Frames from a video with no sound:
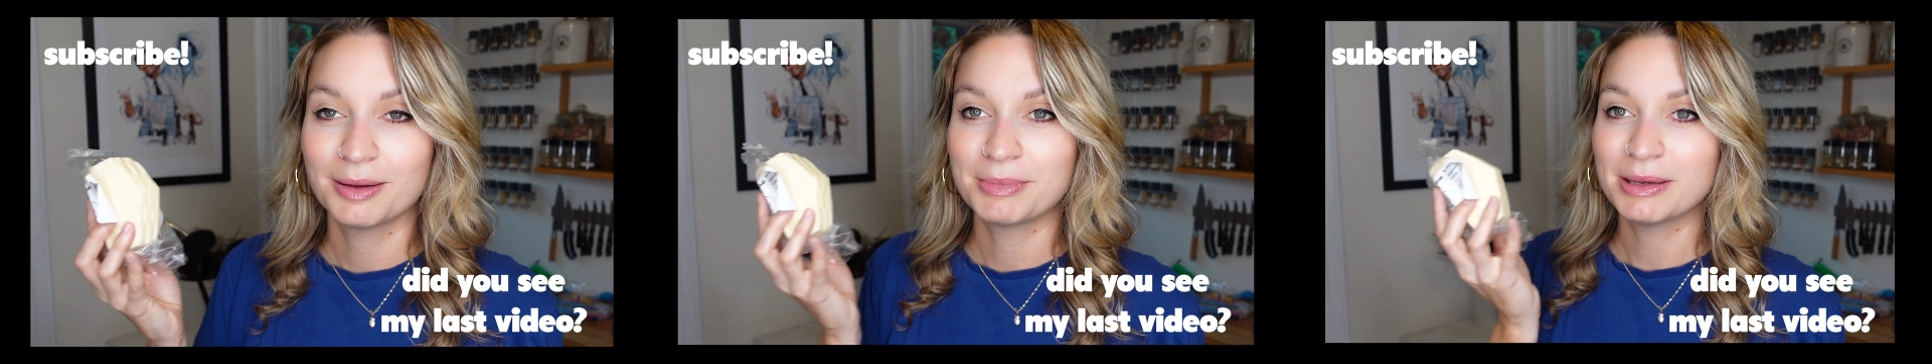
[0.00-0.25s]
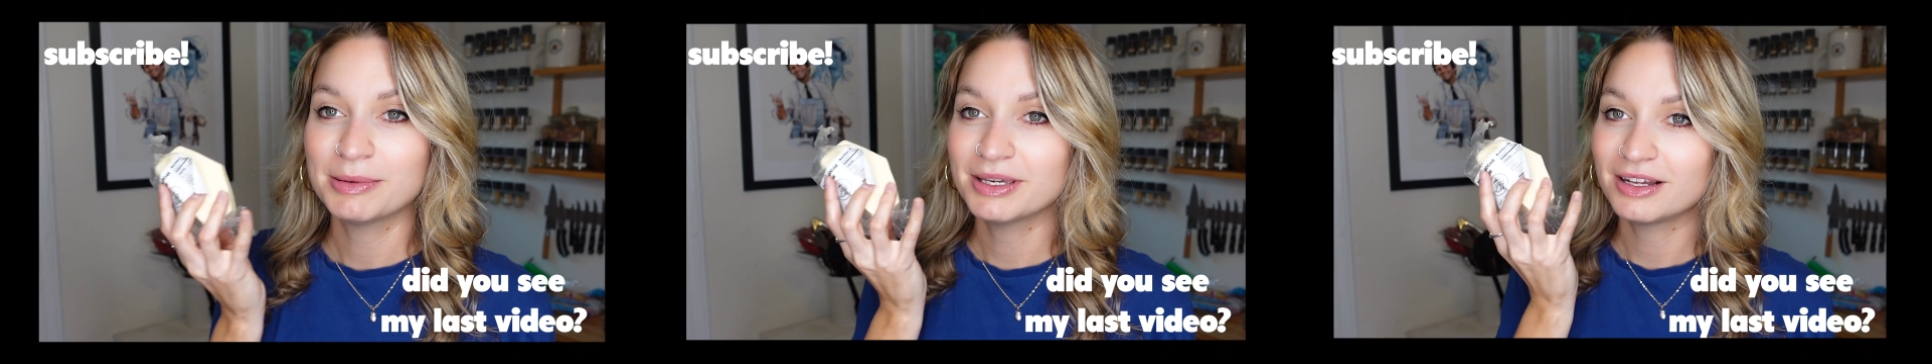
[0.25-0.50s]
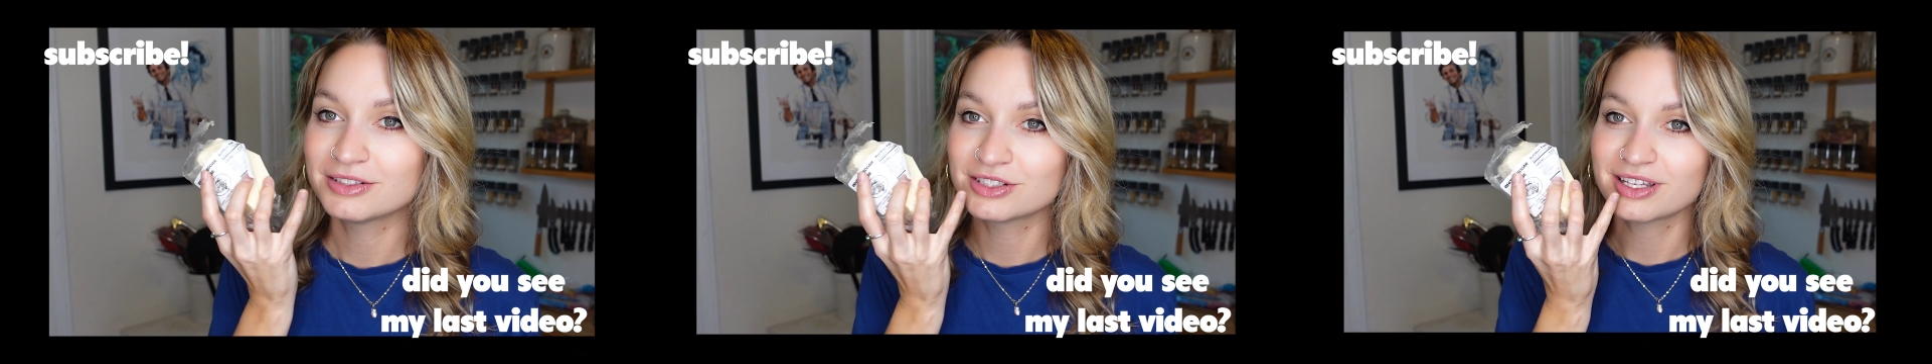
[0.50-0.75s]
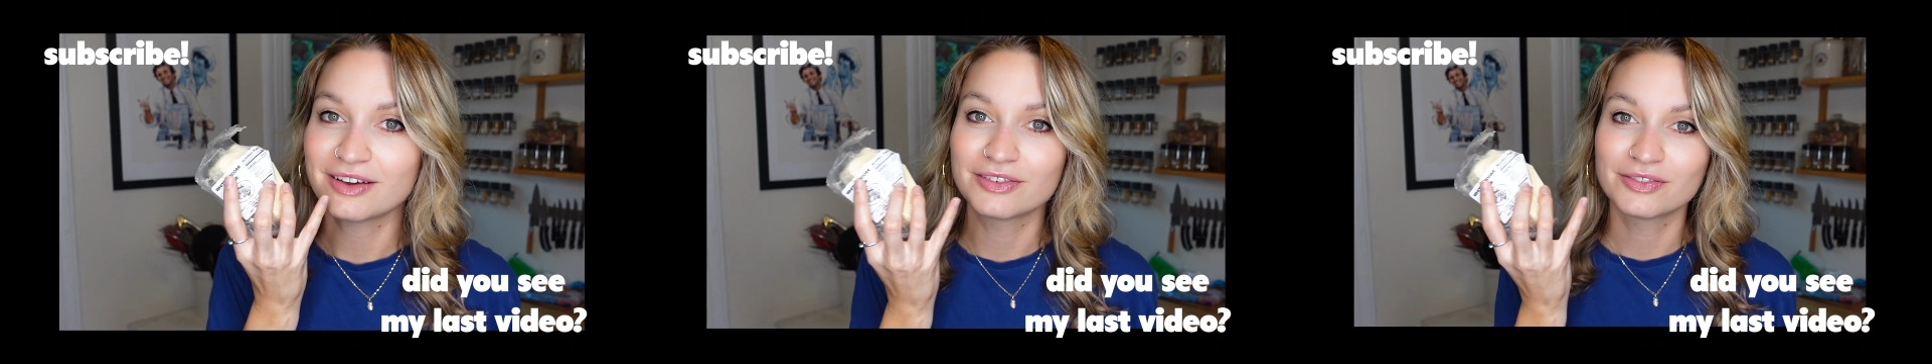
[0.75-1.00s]
Maybe I'll just
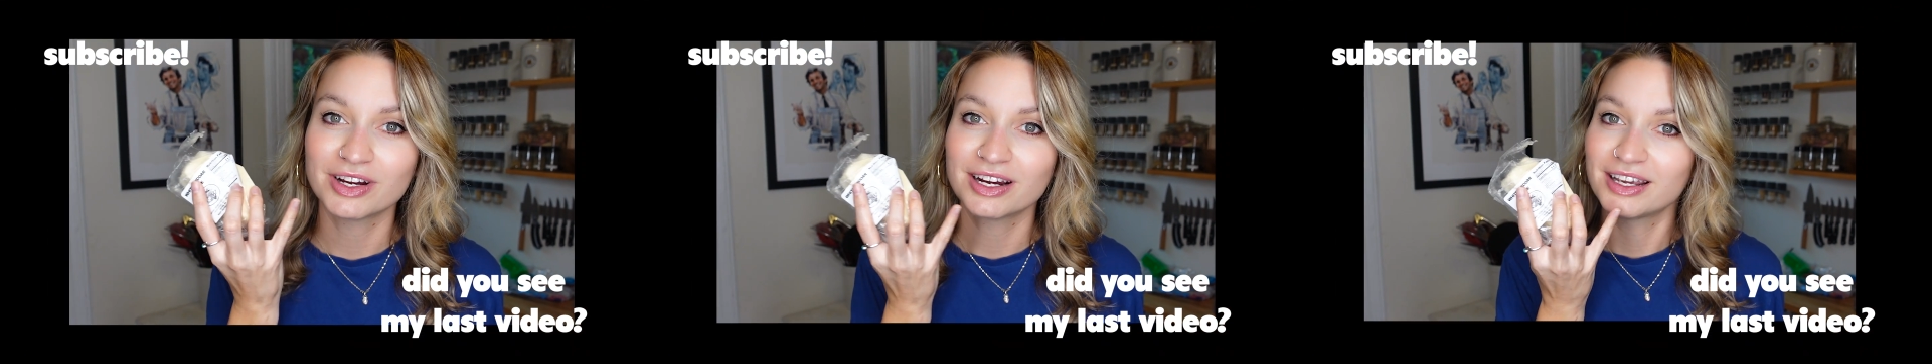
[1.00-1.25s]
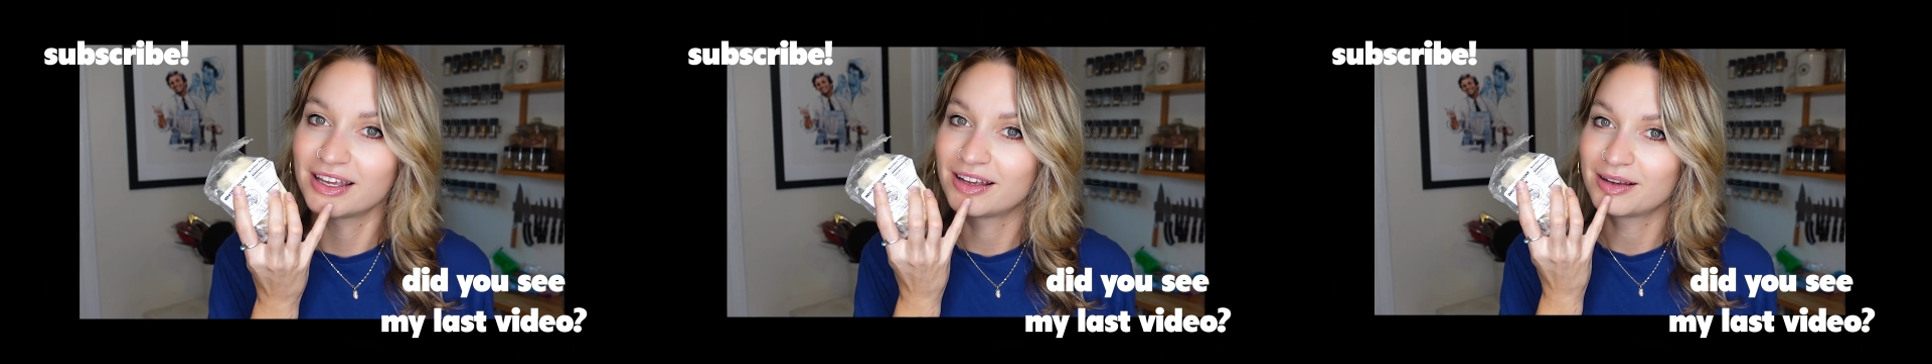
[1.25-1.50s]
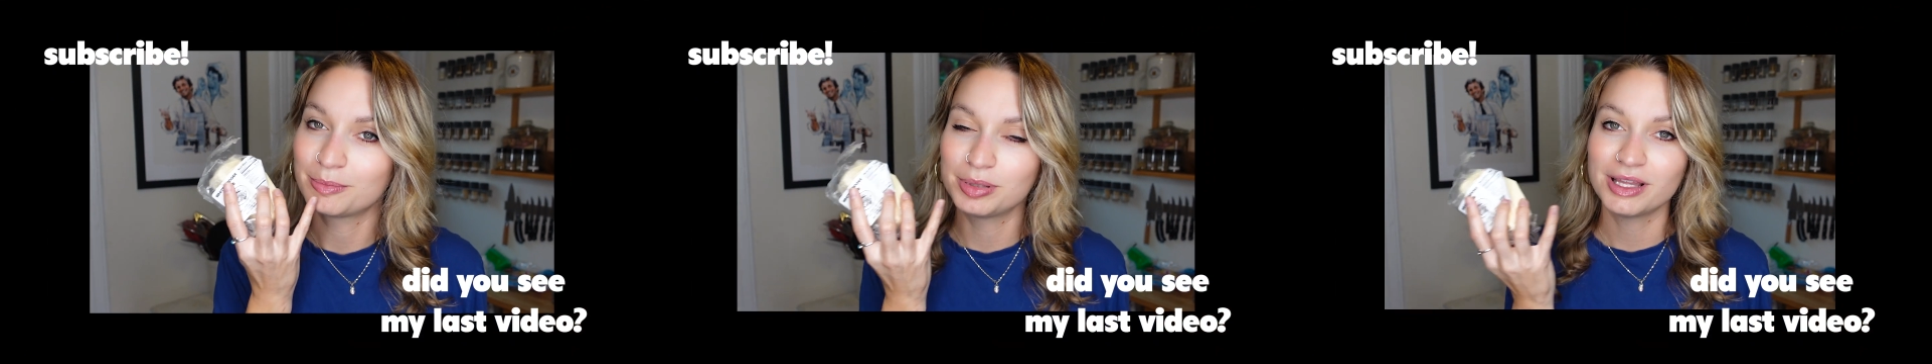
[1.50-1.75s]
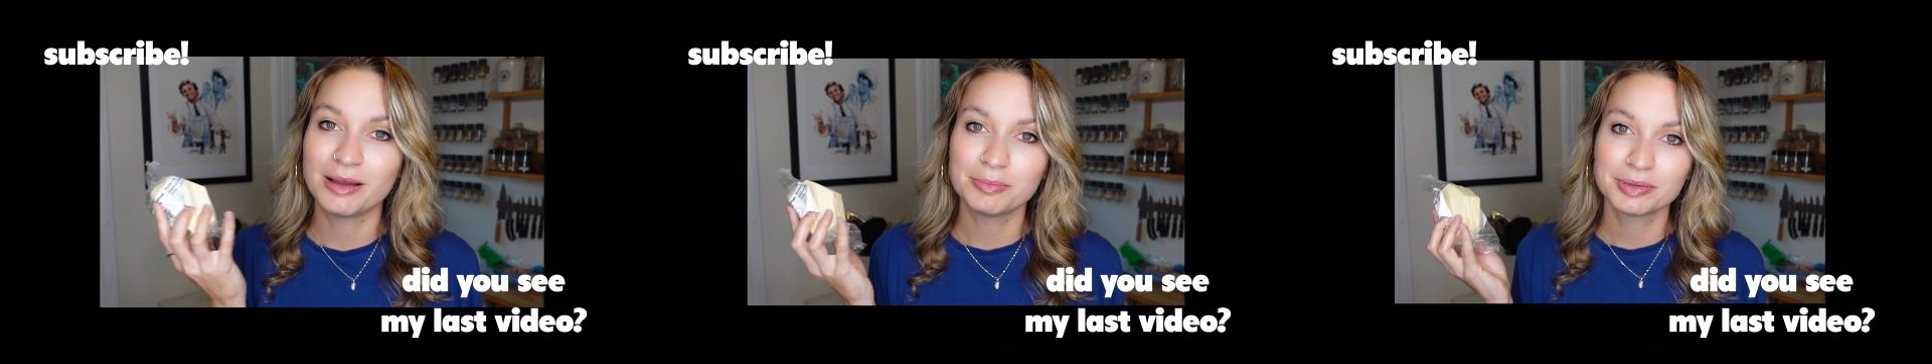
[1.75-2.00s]
have a very
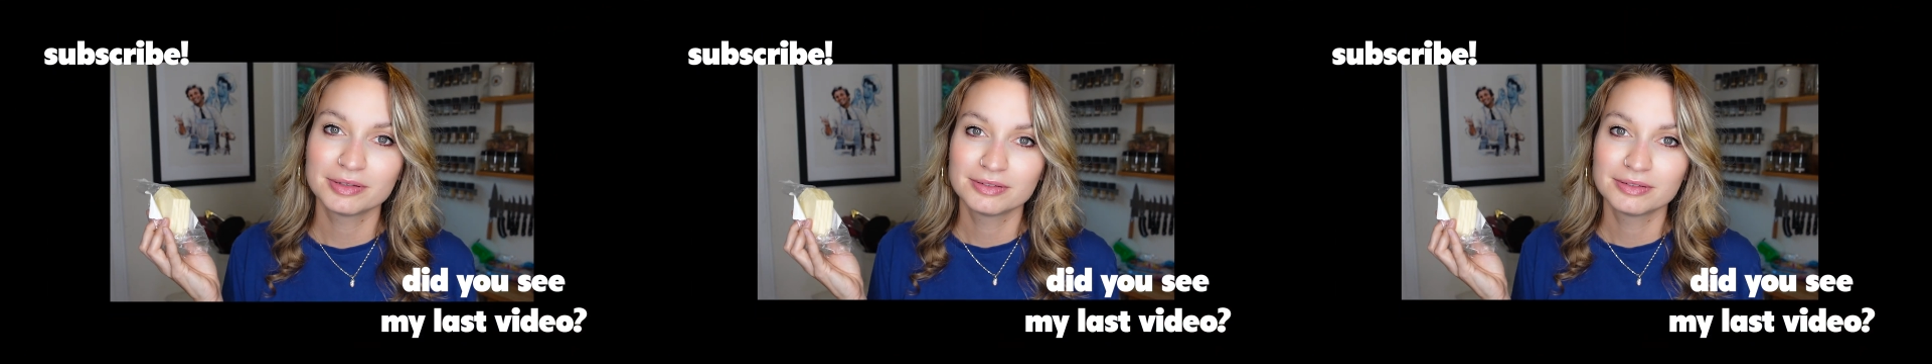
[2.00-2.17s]
plump